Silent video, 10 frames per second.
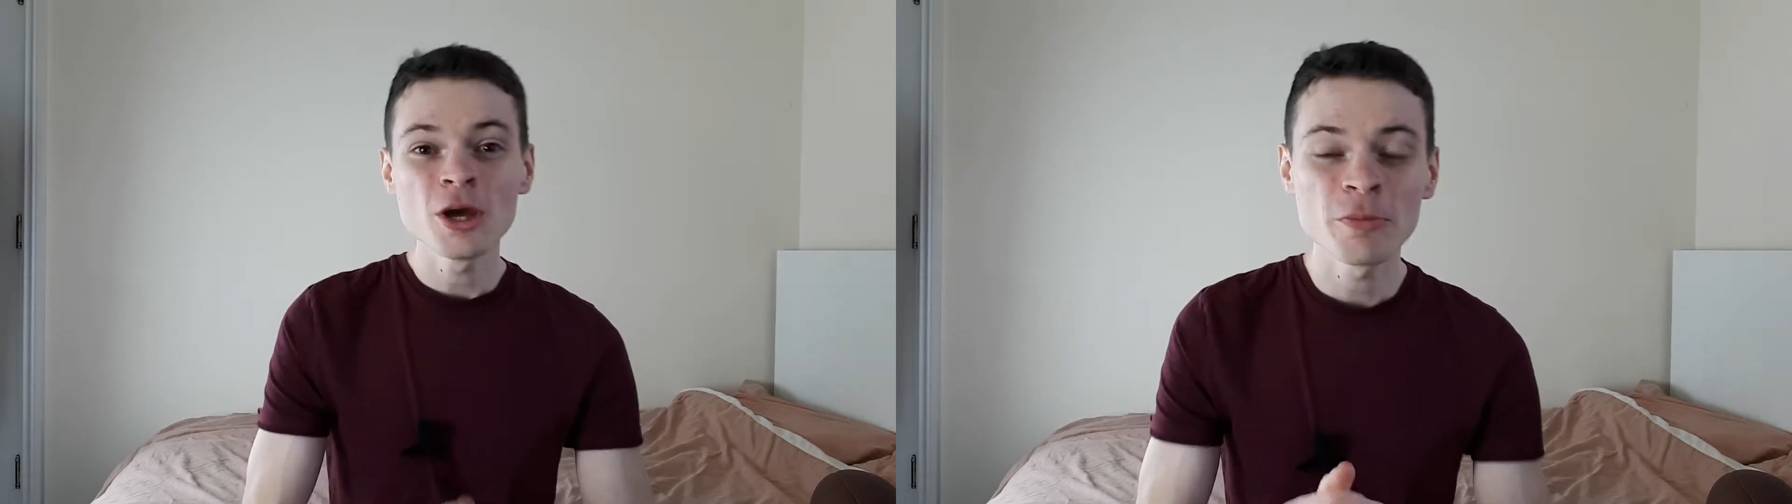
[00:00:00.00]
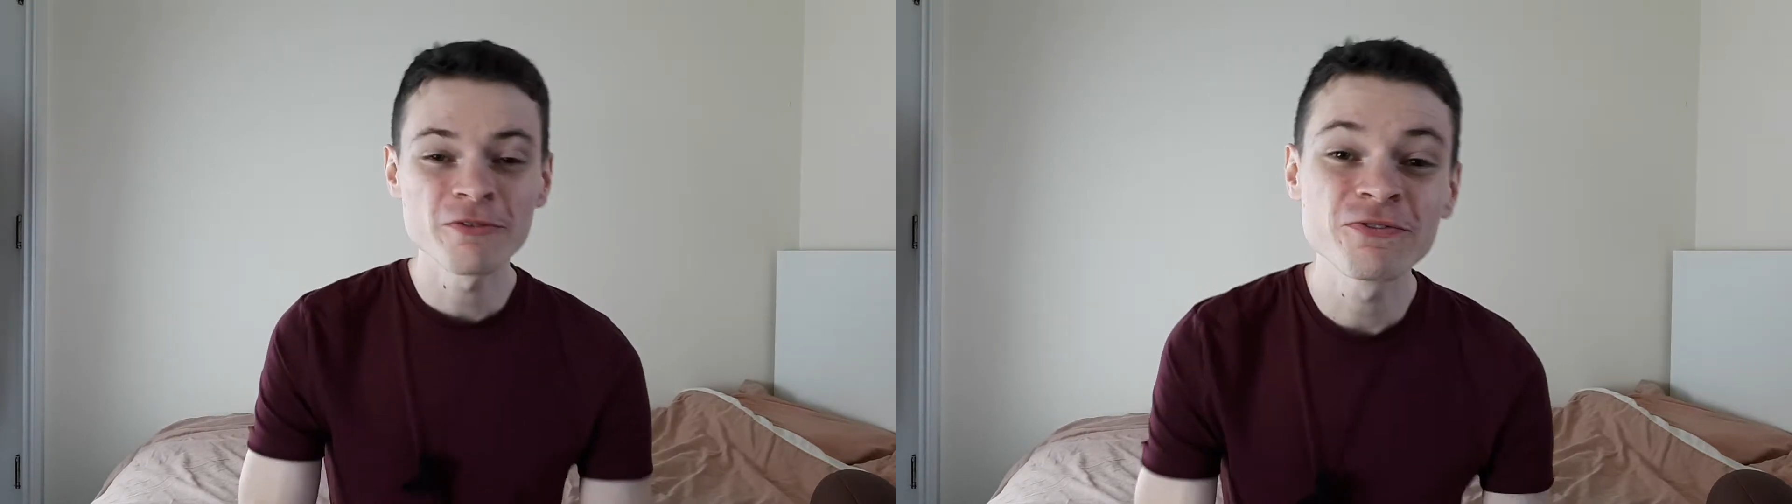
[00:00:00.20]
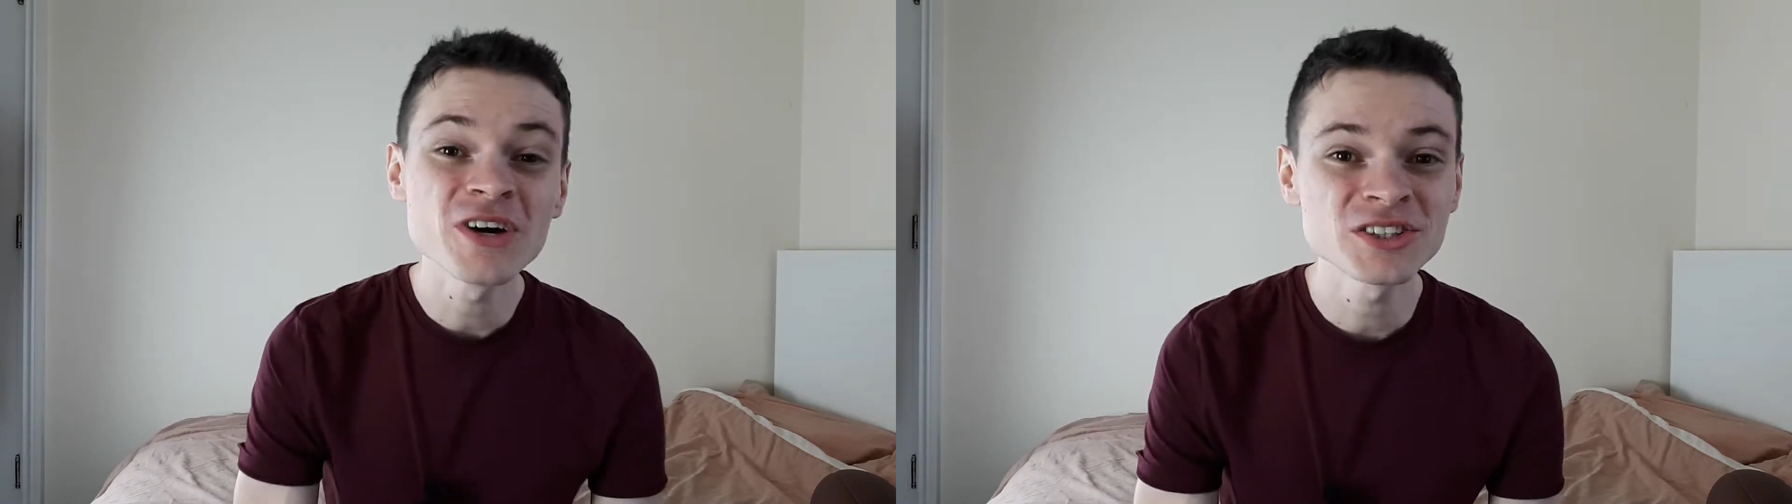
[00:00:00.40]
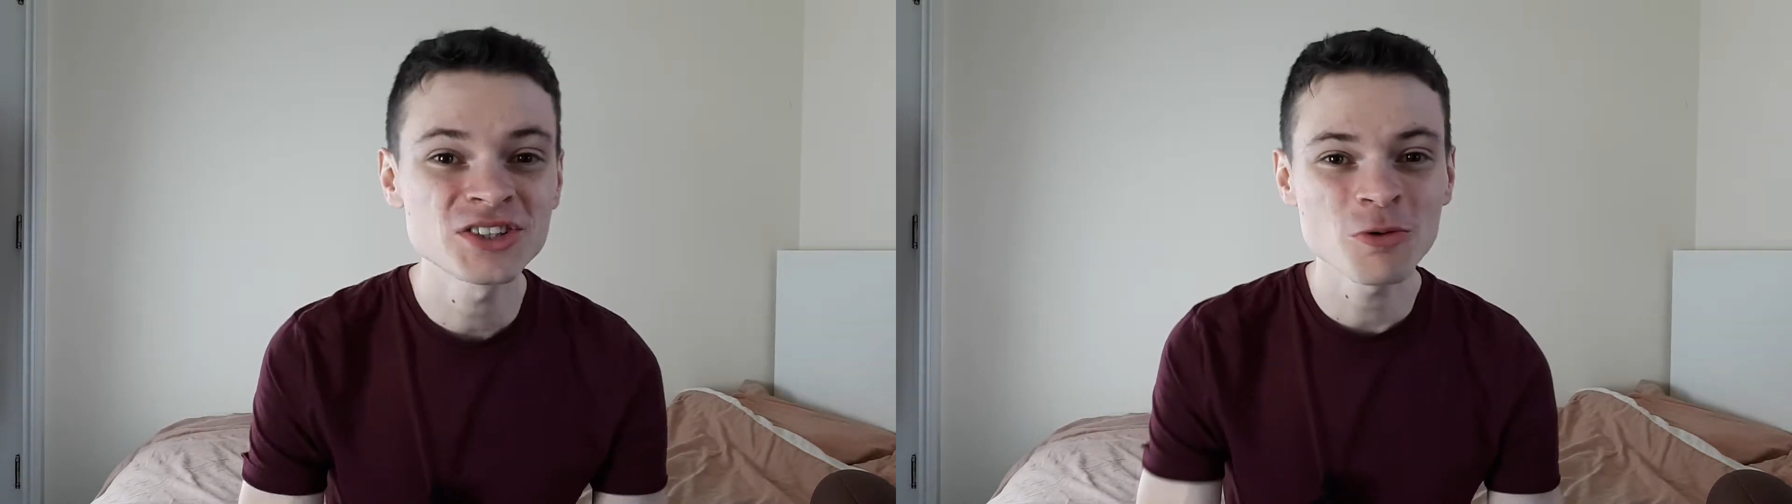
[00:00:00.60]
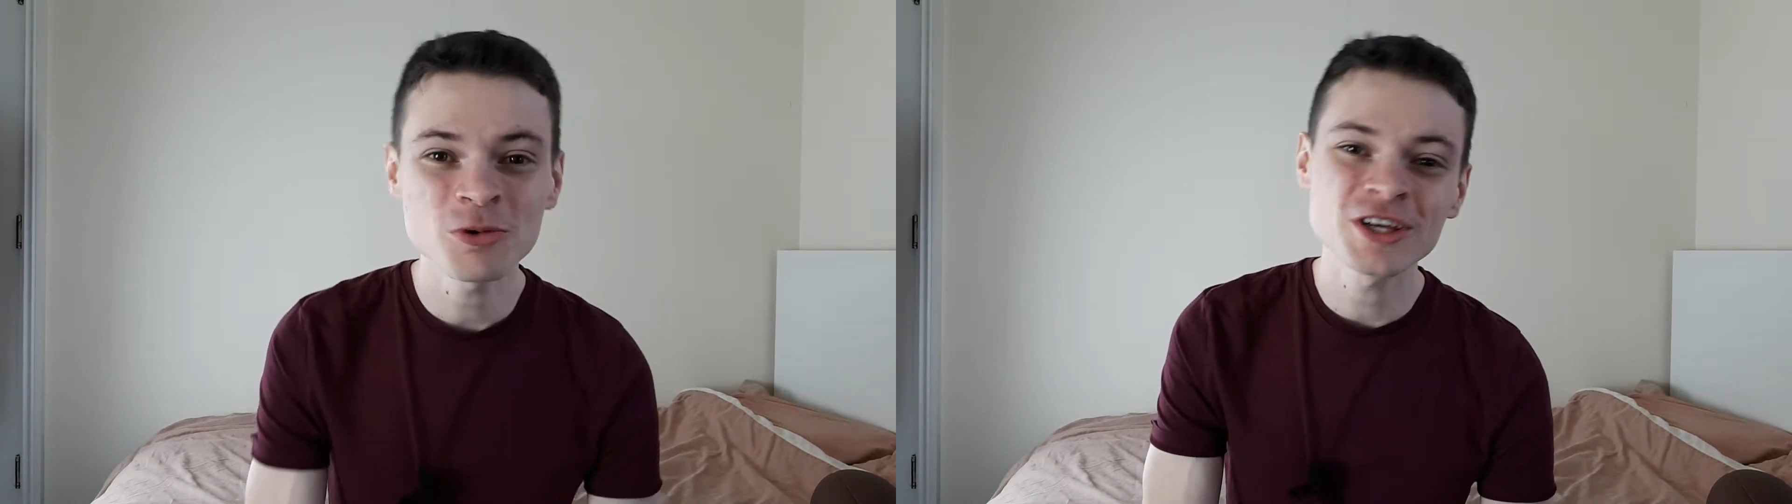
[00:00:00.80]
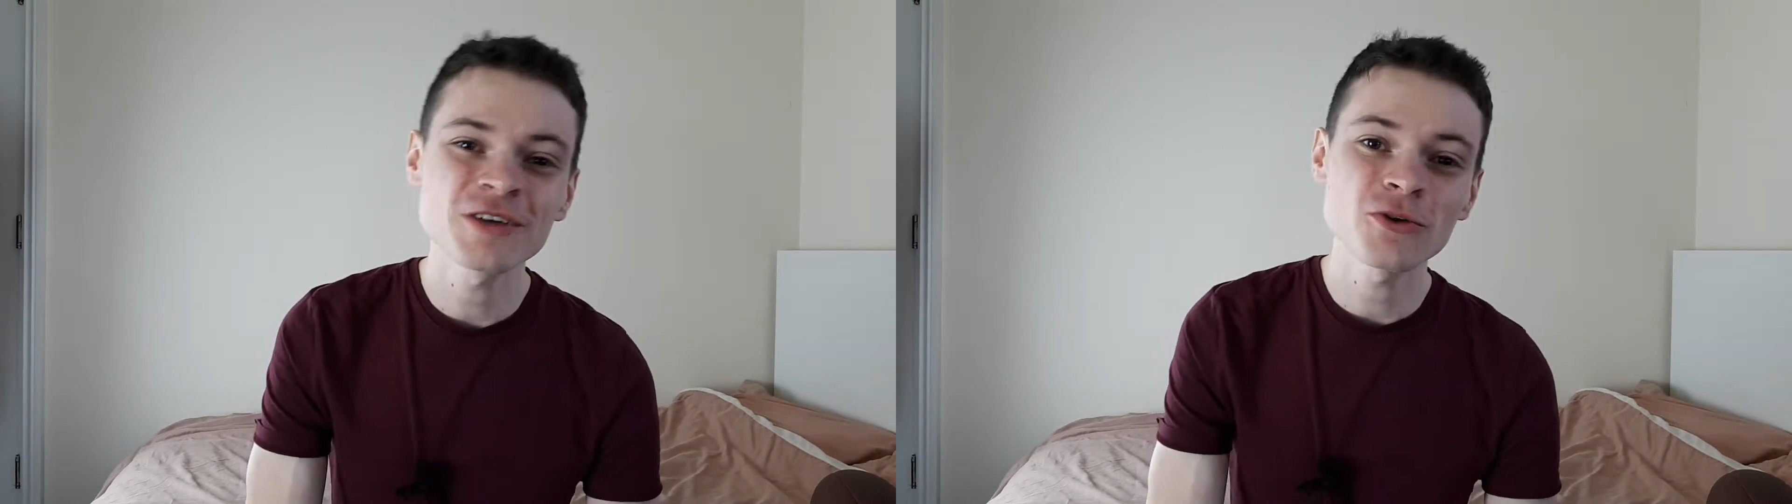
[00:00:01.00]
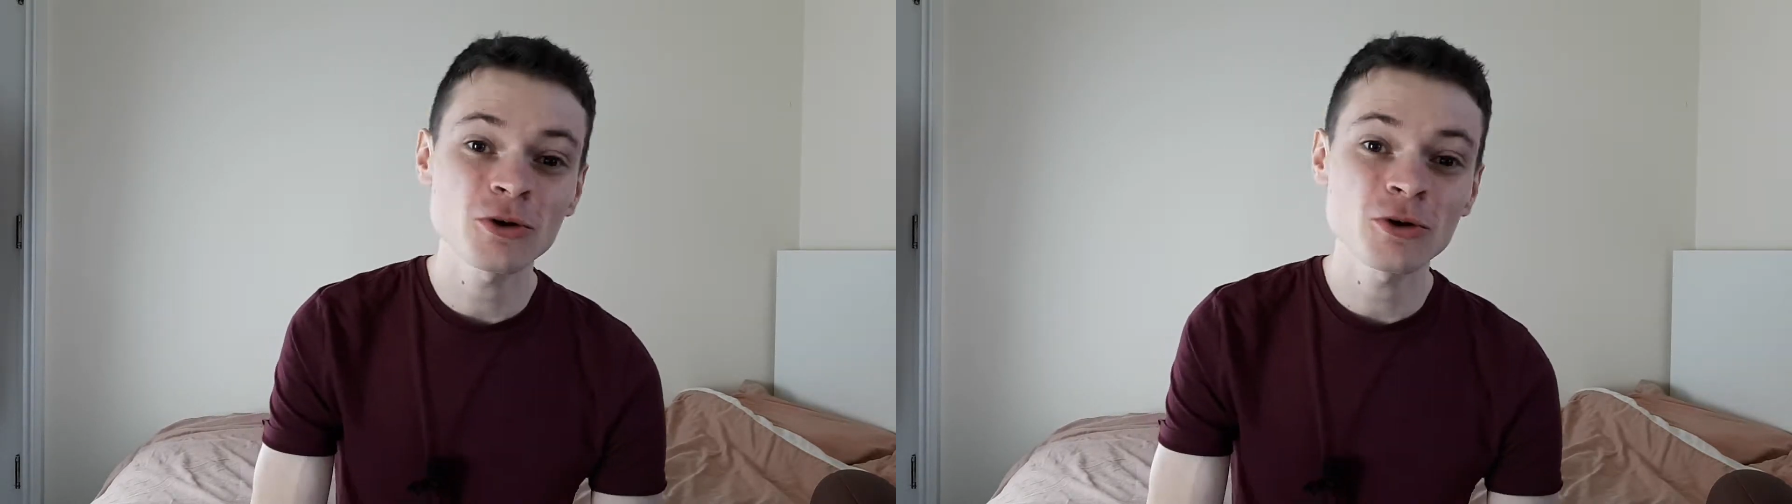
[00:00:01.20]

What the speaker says: But first, I want to give